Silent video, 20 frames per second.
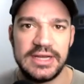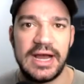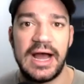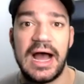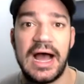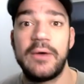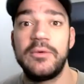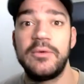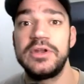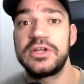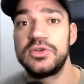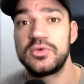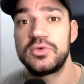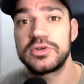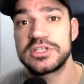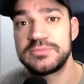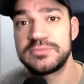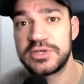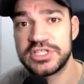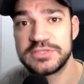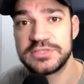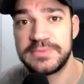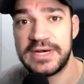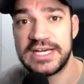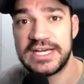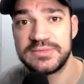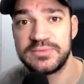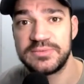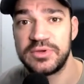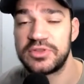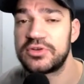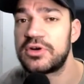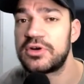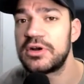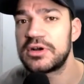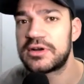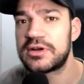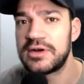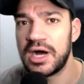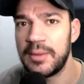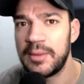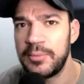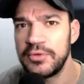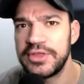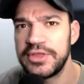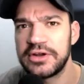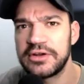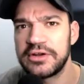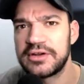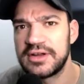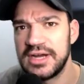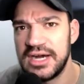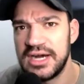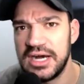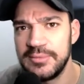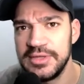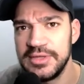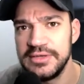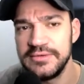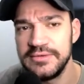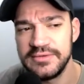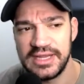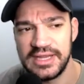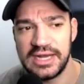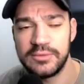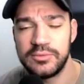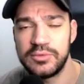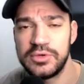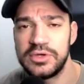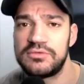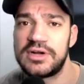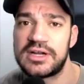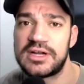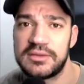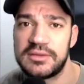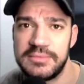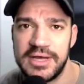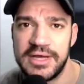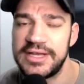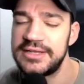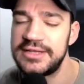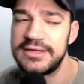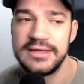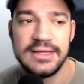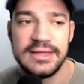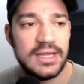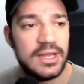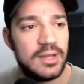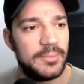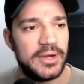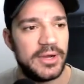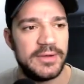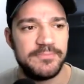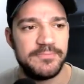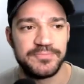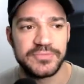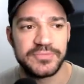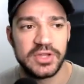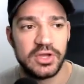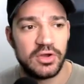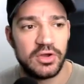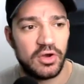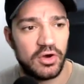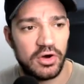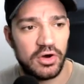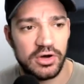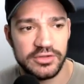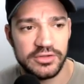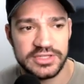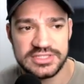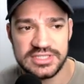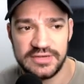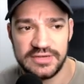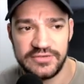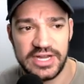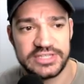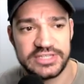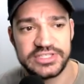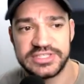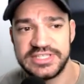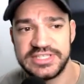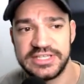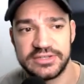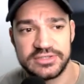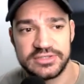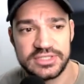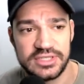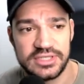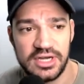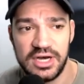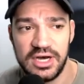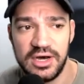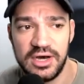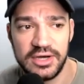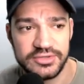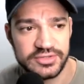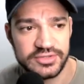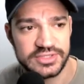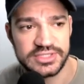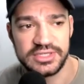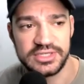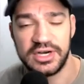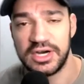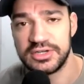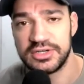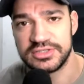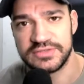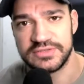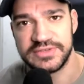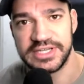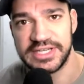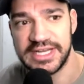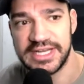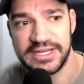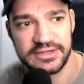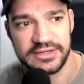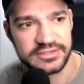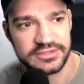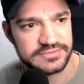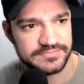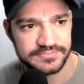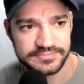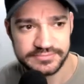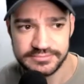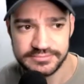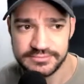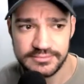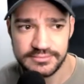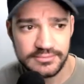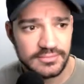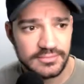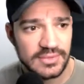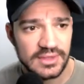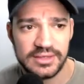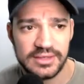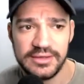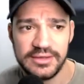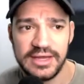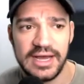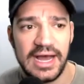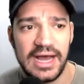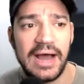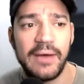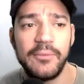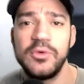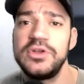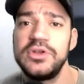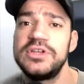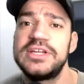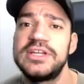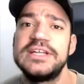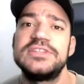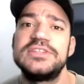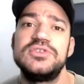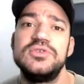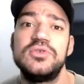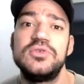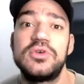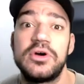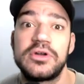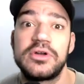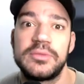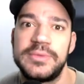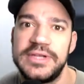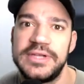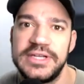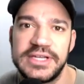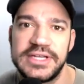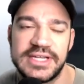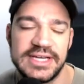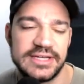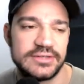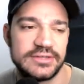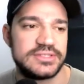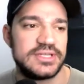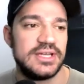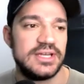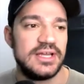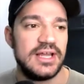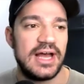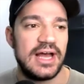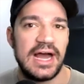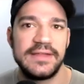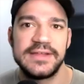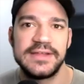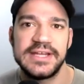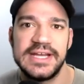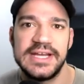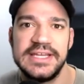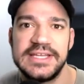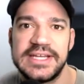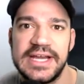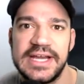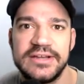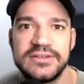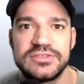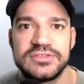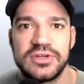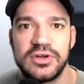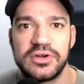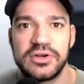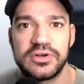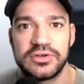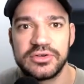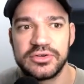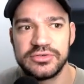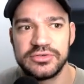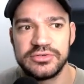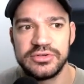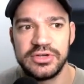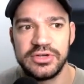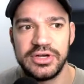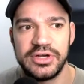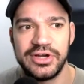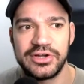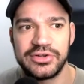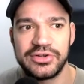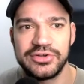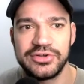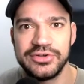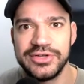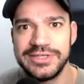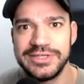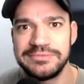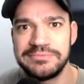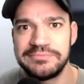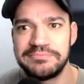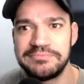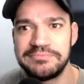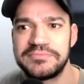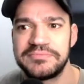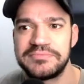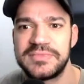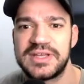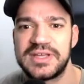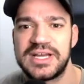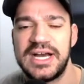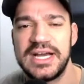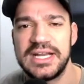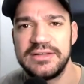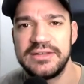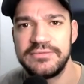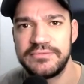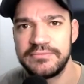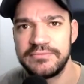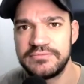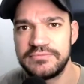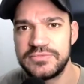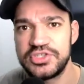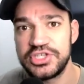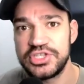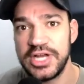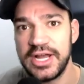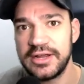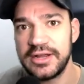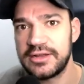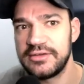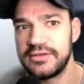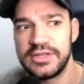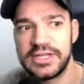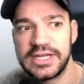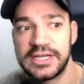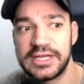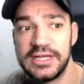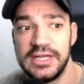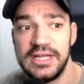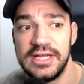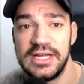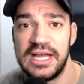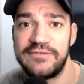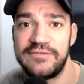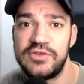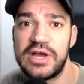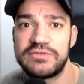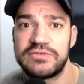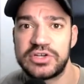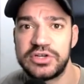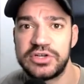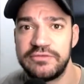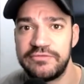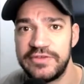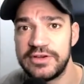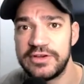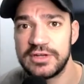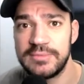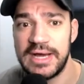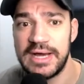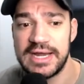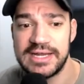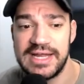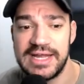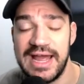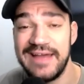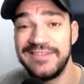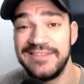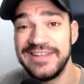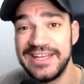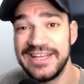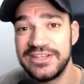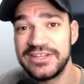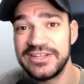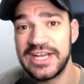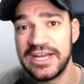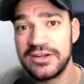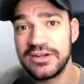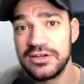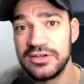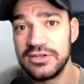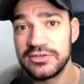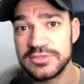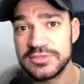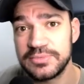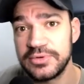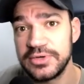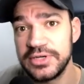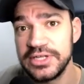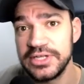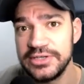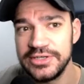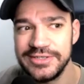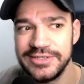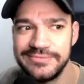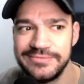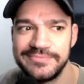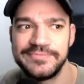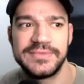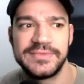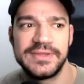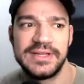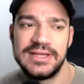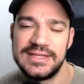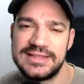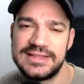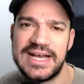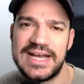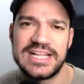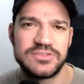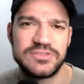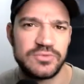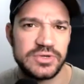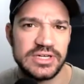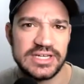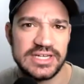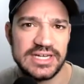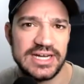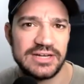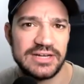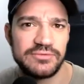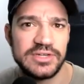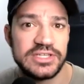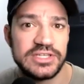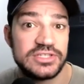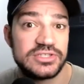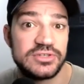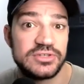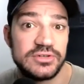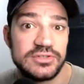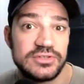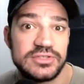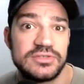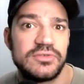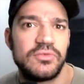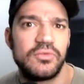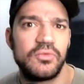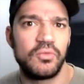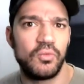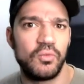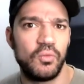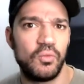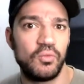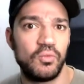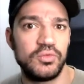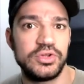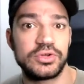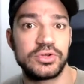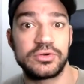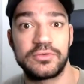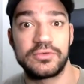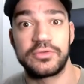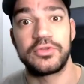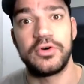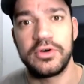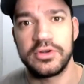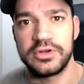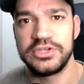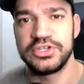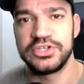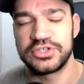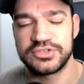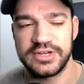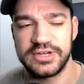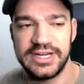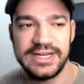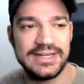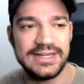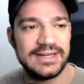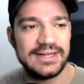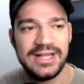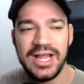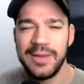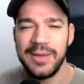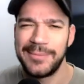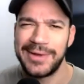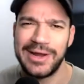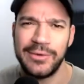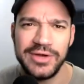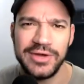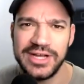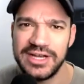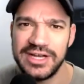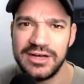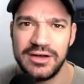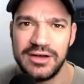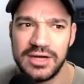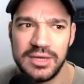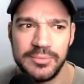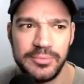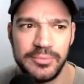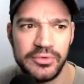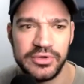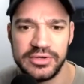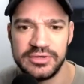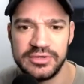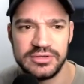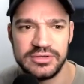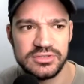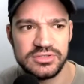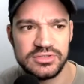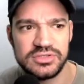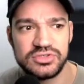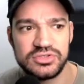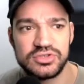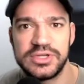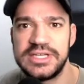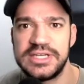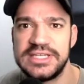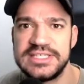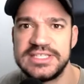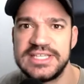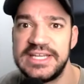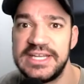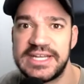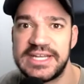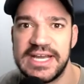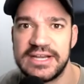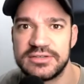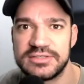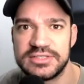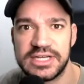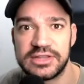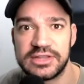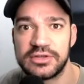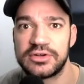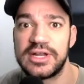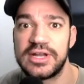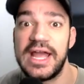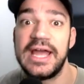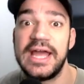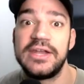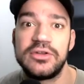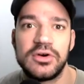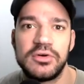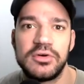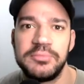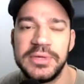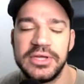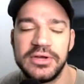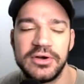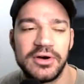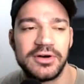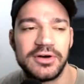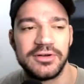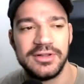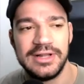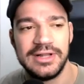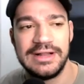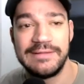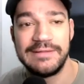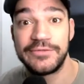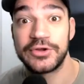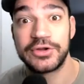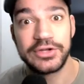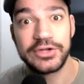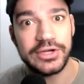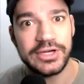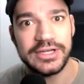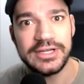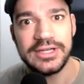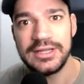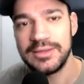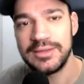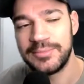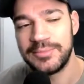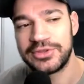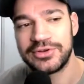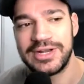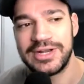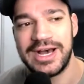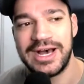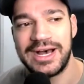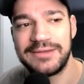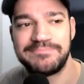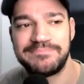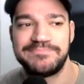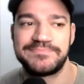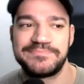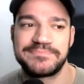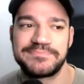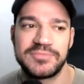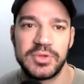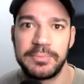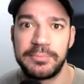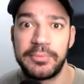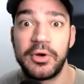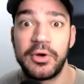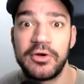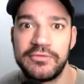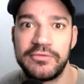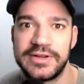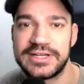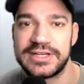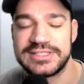I would ignore it as much as possible. There are a couple that are common that I would recommend, but all this stuff, as you can see, there's hundreds and hundreds of indicators. I wouldn't get too caught up in indicators. I think indicators are a good kind of check on, like, if you have a good feeling about it and the indicator looks pretty good, that's where it kind of reasserts your thought and your trade. But I wouldn't get hung up on treating these indicators like they're the end all be all. They're good, but they're not perfect.